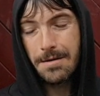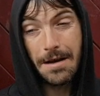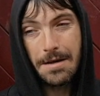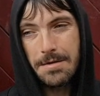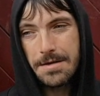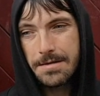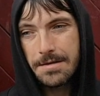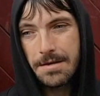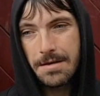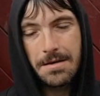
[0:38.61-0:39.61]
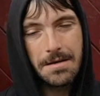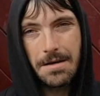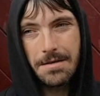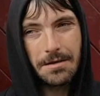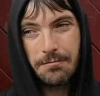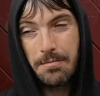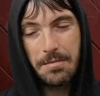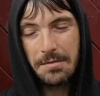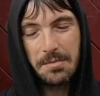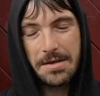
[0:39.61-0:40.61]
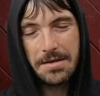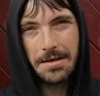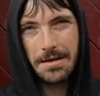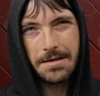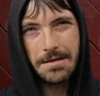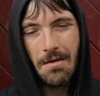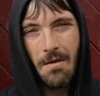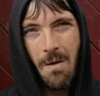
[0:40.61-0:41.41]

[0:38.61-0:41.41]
cannabis, and that's basically it.